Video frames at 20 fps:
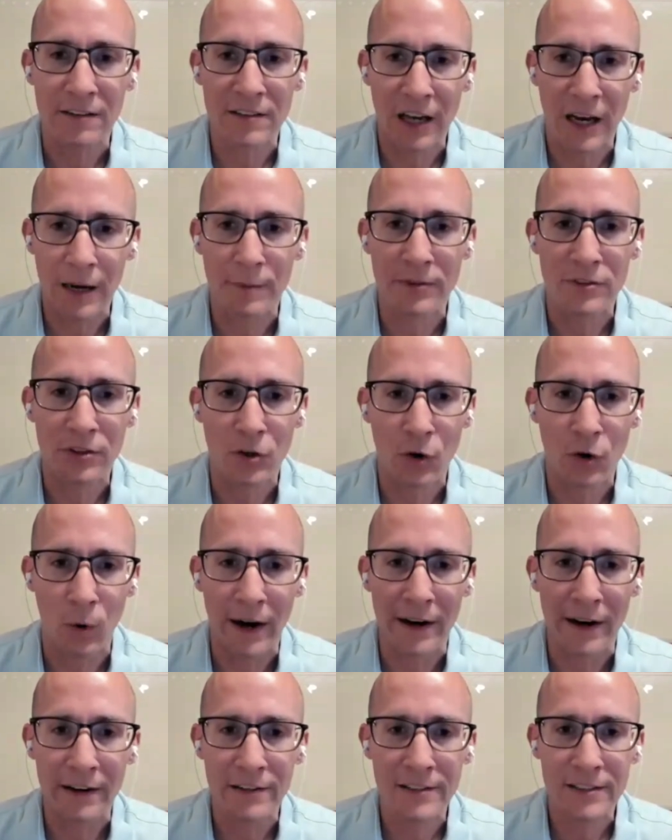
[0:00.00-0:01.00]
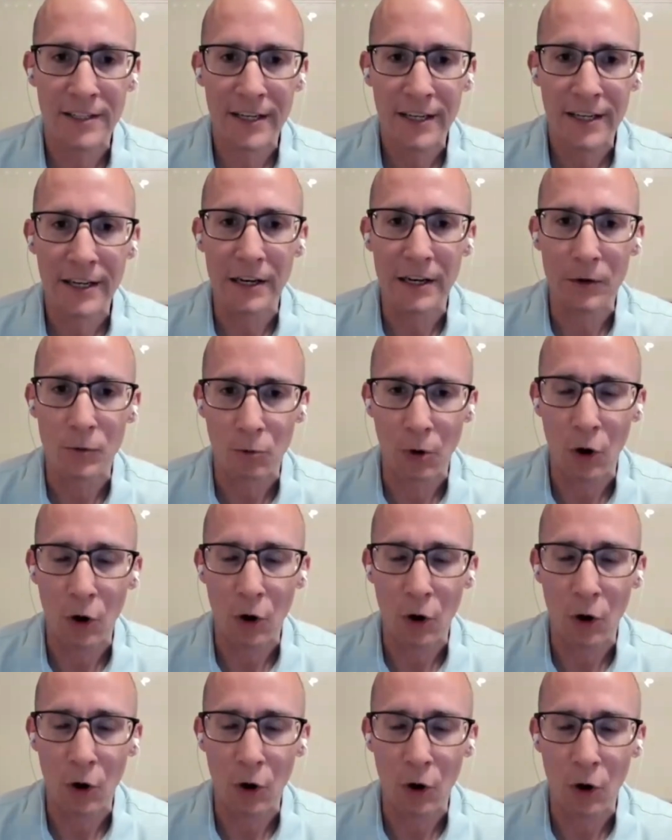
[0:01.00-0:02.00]
Thomas Aquinas in
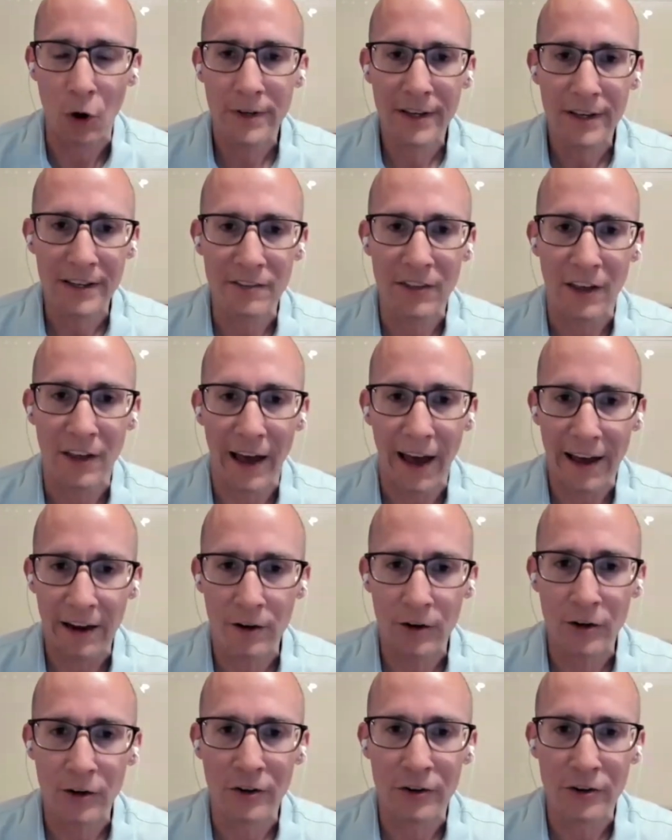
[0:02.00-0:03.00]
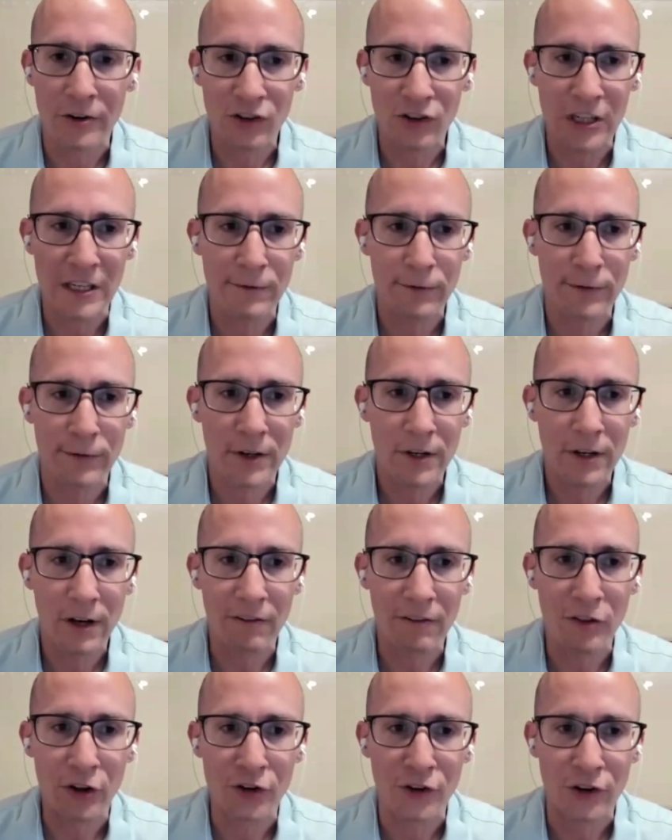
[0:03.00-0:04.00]
Rome. He's the editor-in-chief
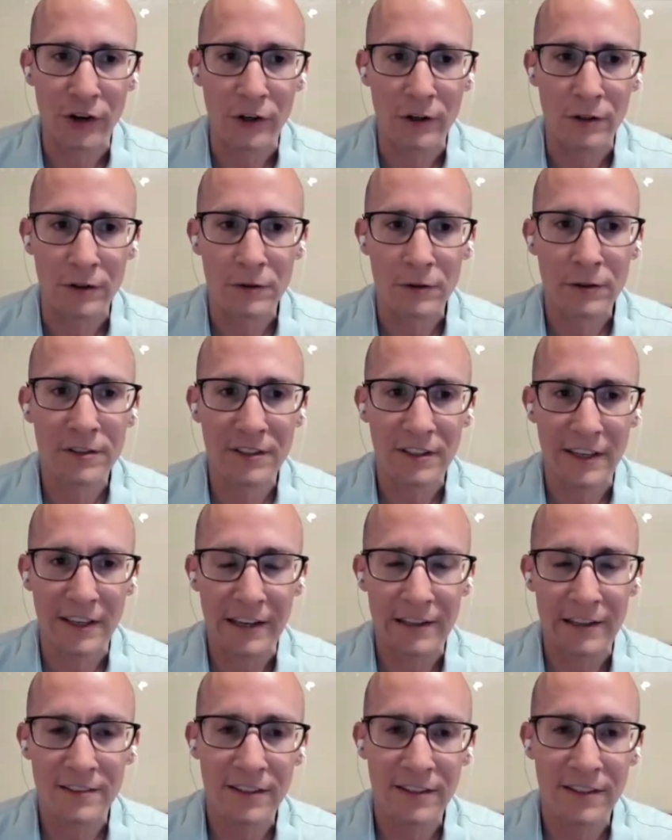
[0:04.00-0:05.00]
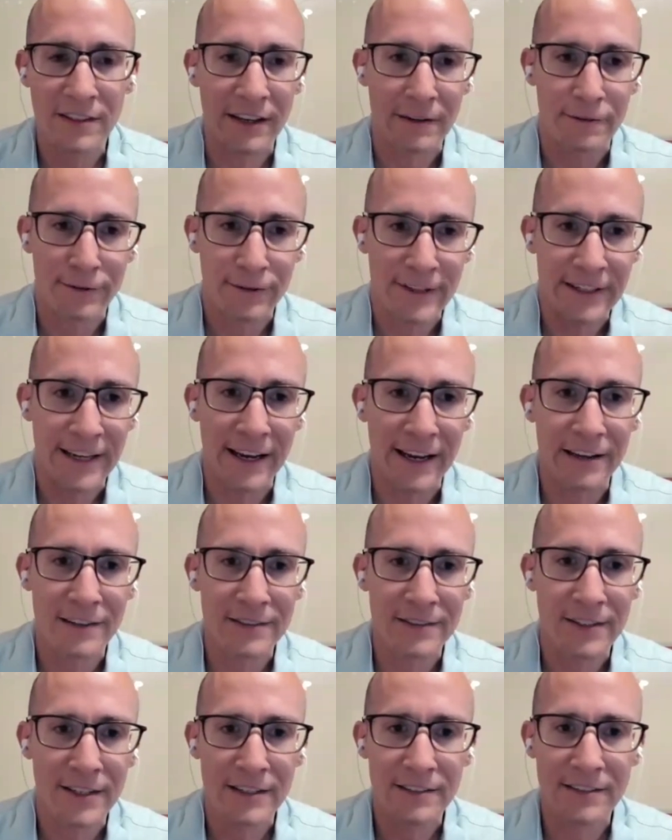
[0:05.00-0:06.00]
of the journal Scientia et
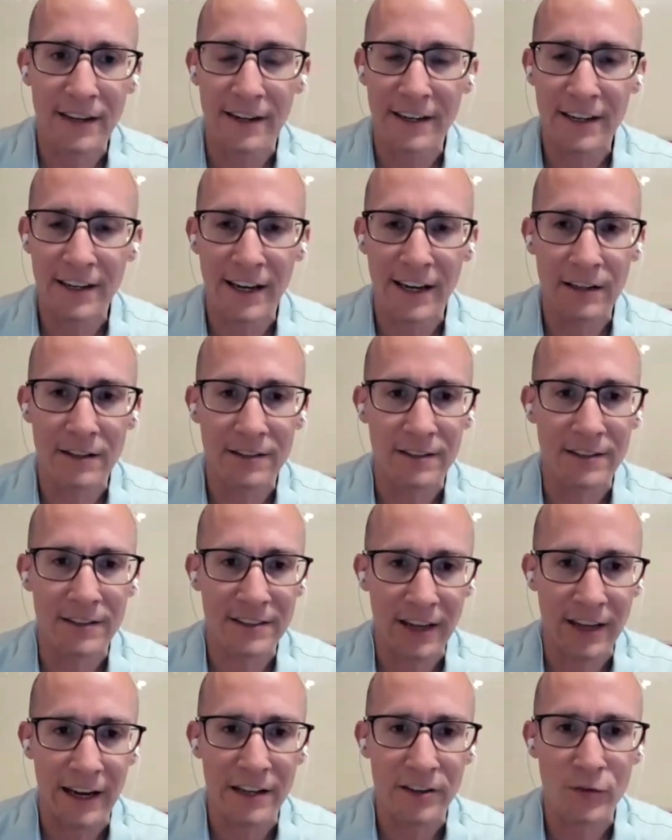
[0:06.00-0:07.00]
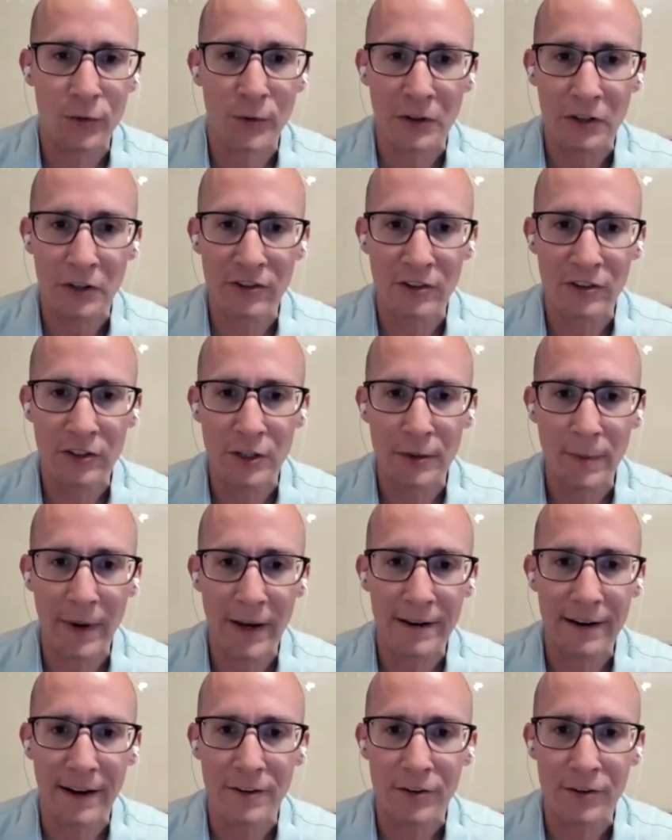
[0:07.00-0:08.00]
Fides, dedicated to science-religion
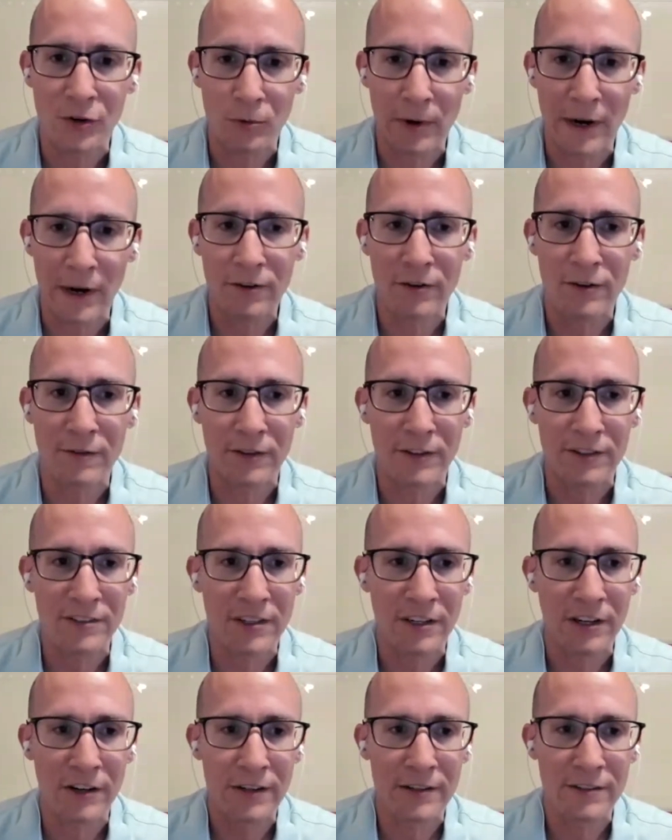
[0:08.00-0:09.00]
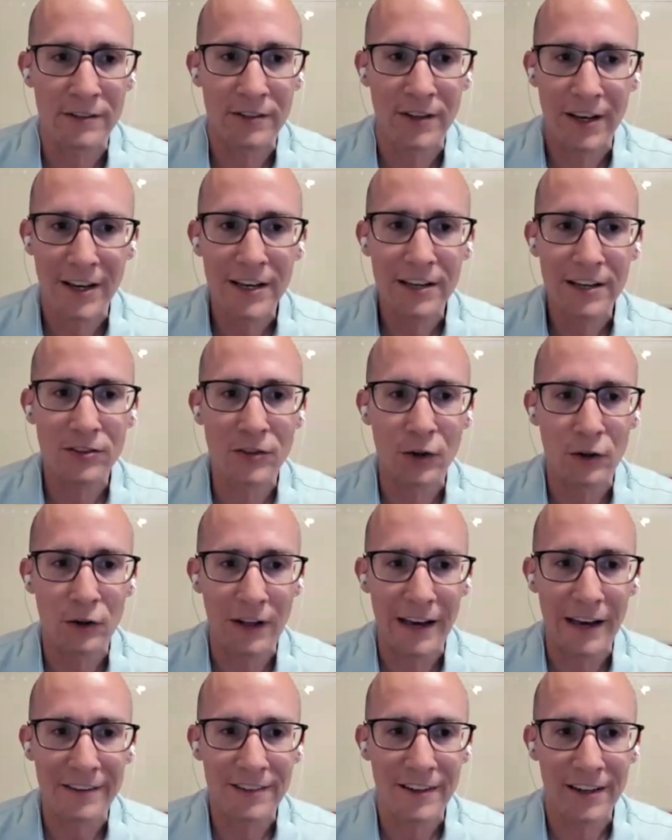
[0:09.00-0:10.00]
debate, and director of the series
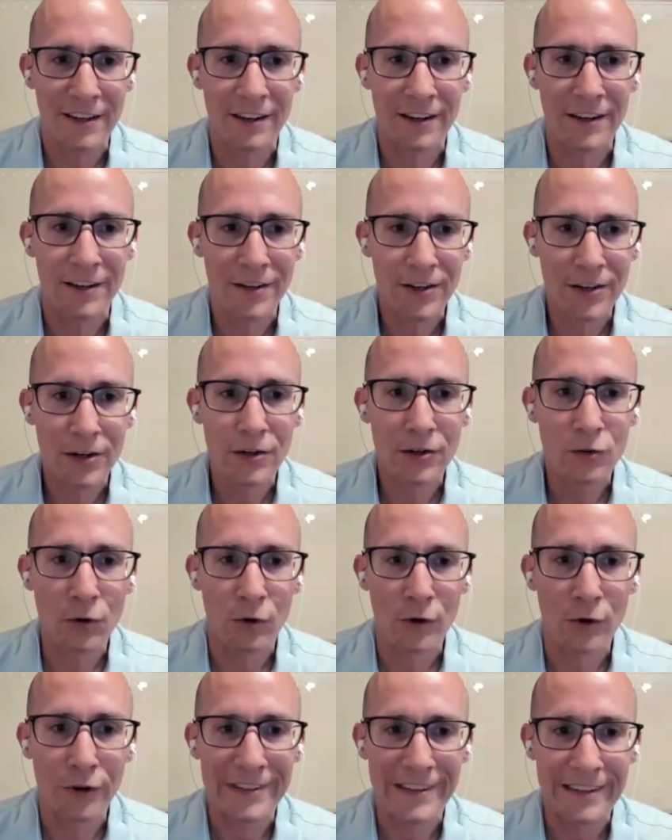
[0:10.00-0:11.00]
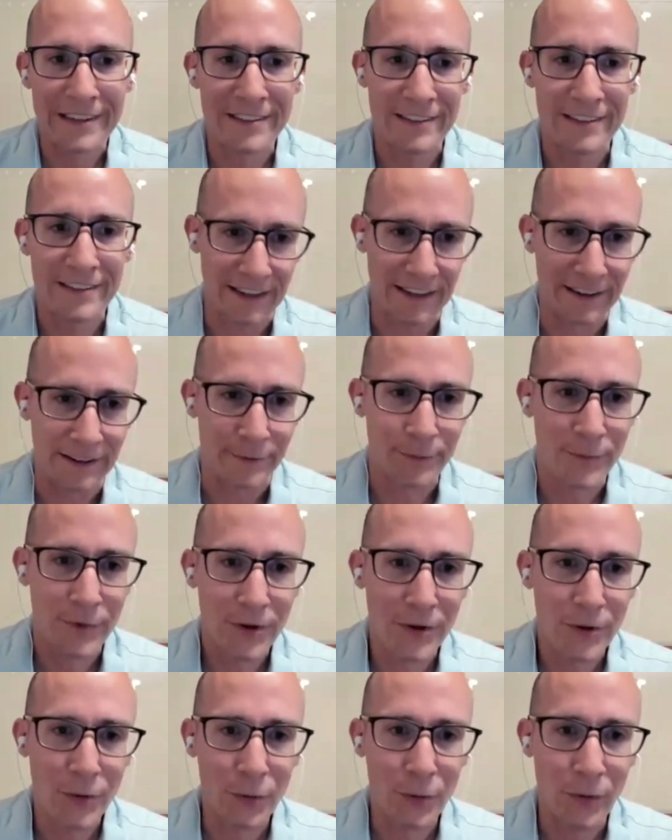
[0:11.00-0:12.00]
Scholastica Torrenicia,
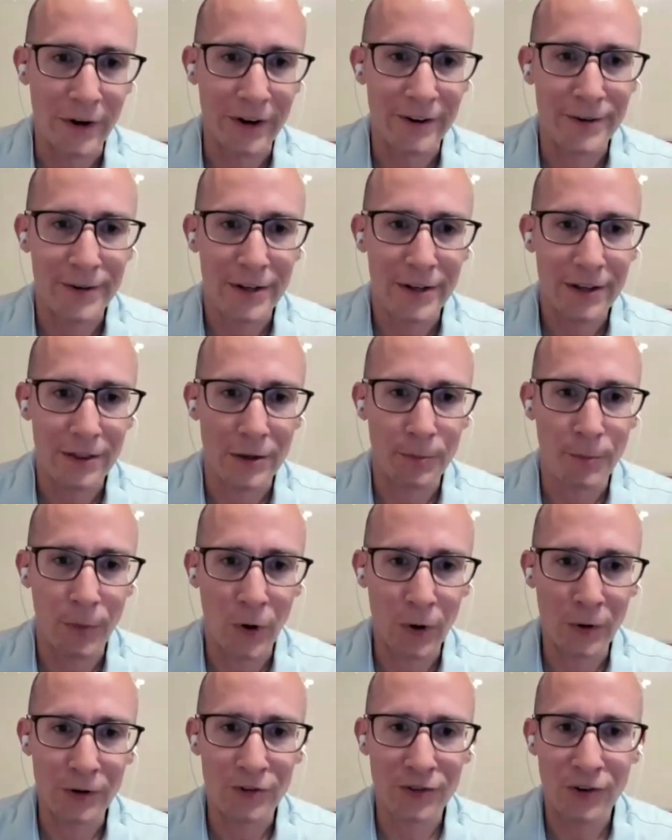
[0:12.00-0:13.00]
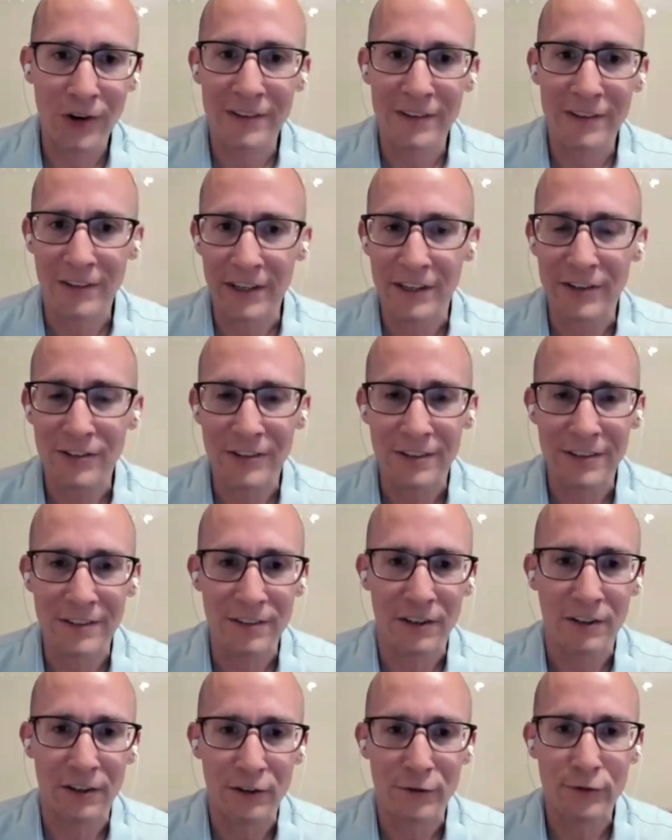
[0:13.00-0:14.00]
where the Polish translations
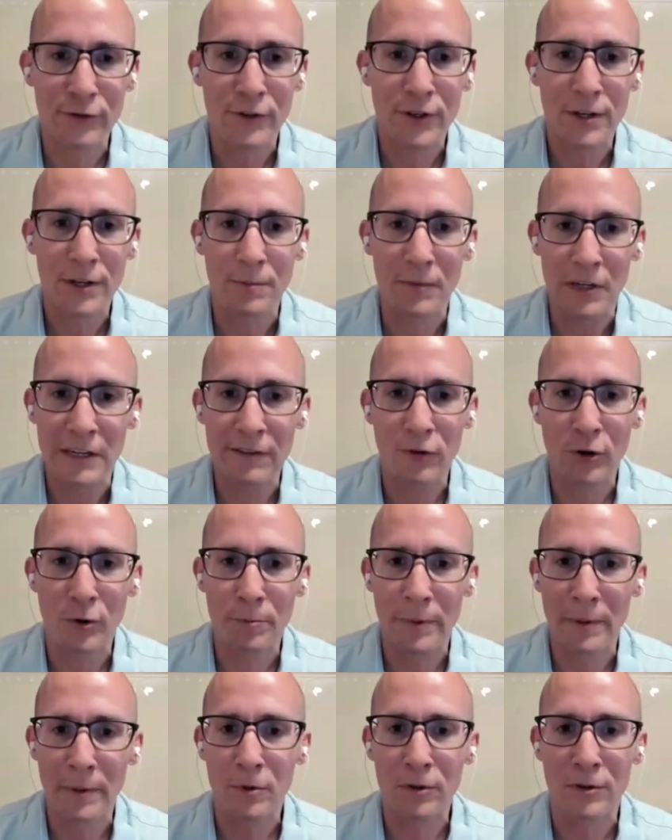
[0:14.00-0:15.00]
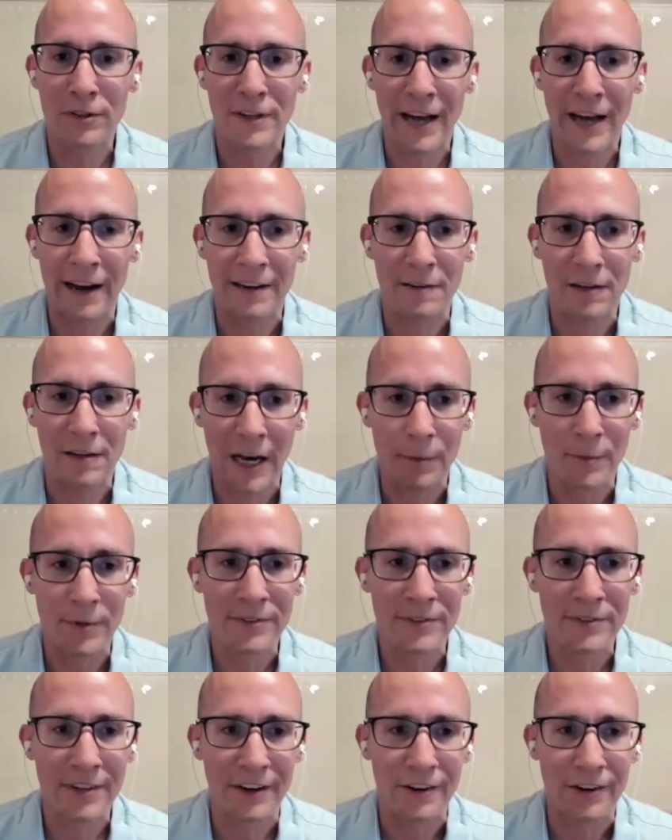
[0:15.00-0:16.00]
of medieval biblical
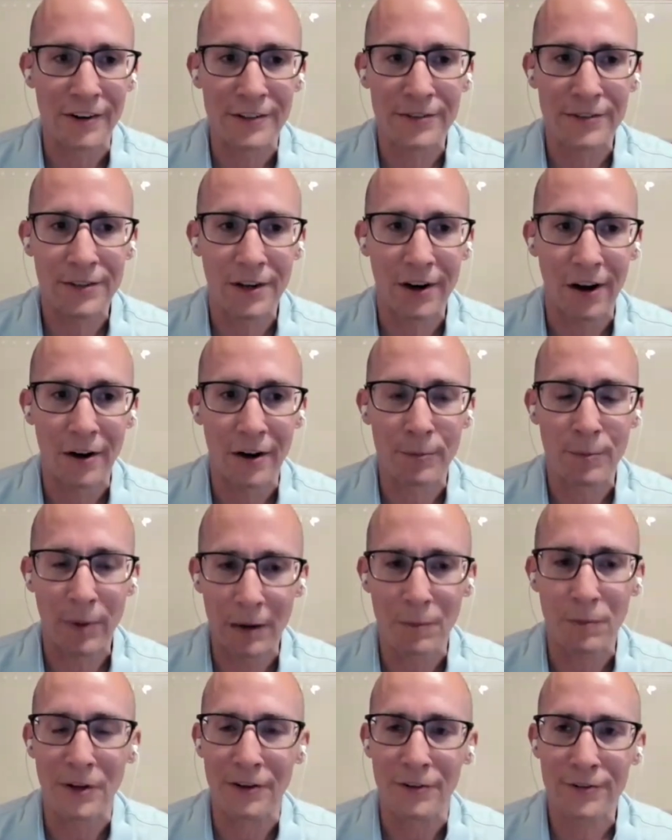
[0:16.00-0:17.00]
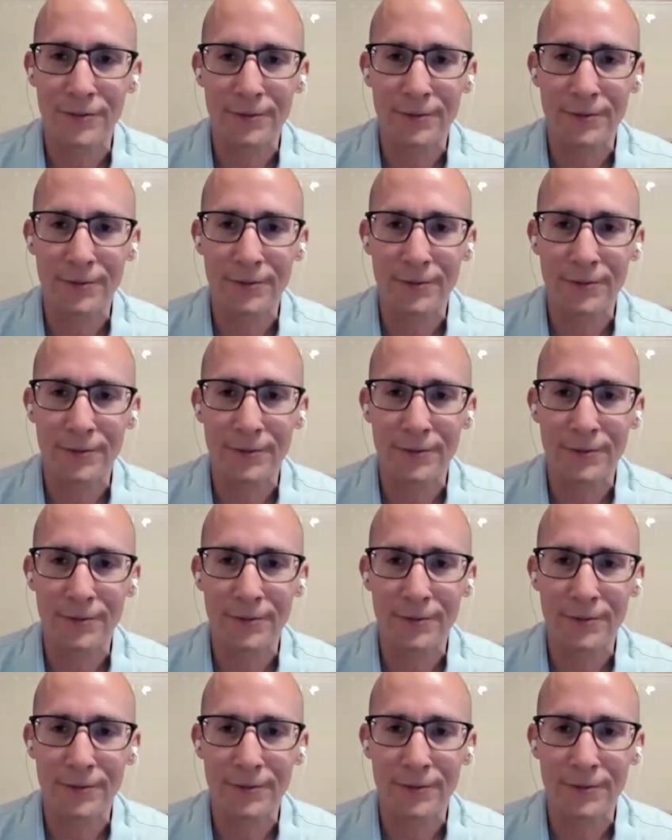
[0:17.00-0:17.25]
commentaries are published.